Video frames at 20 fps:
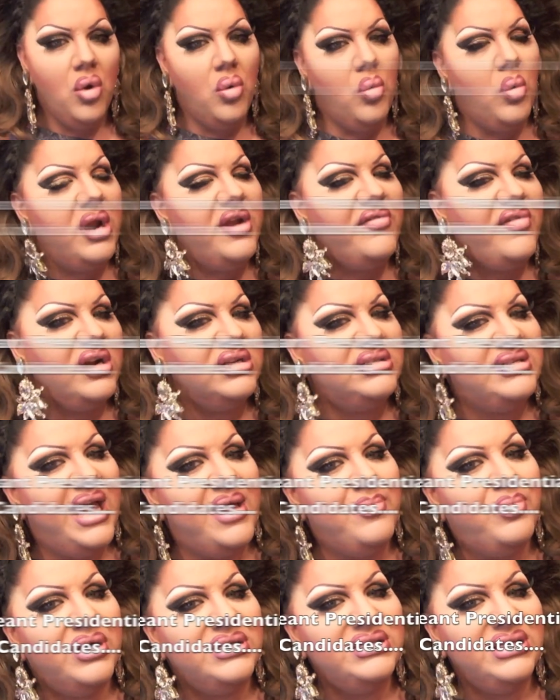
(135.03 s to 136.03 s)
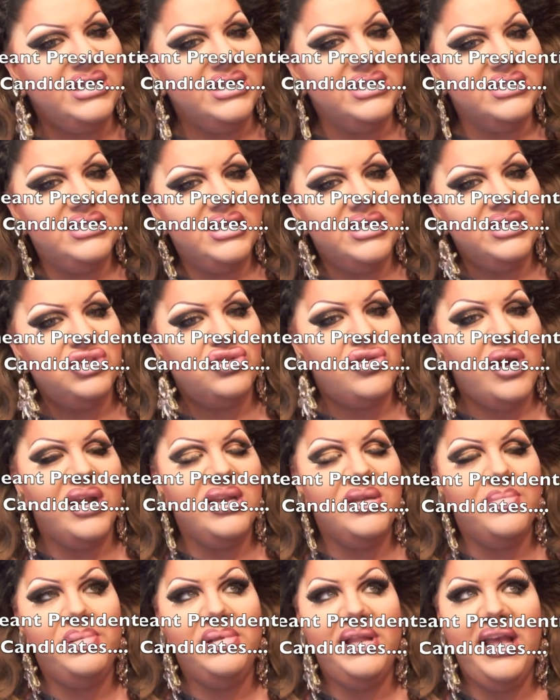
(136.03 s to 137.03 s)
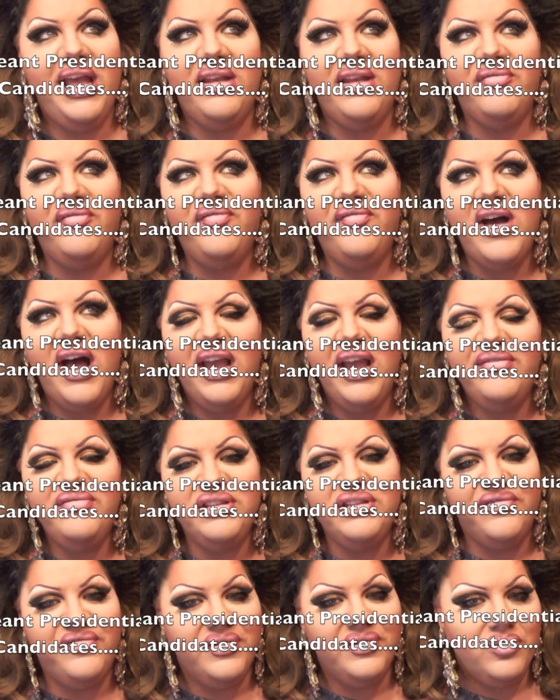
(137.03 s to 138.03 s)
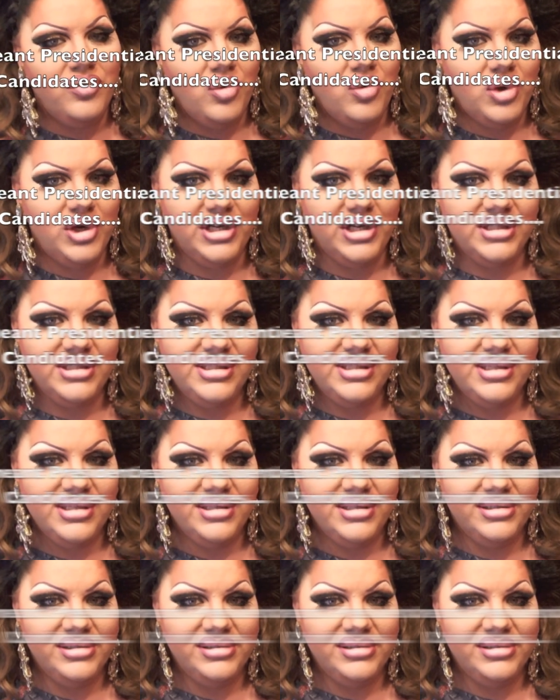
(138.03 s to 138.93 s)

One of our presidents is trying to plan 5 different wars.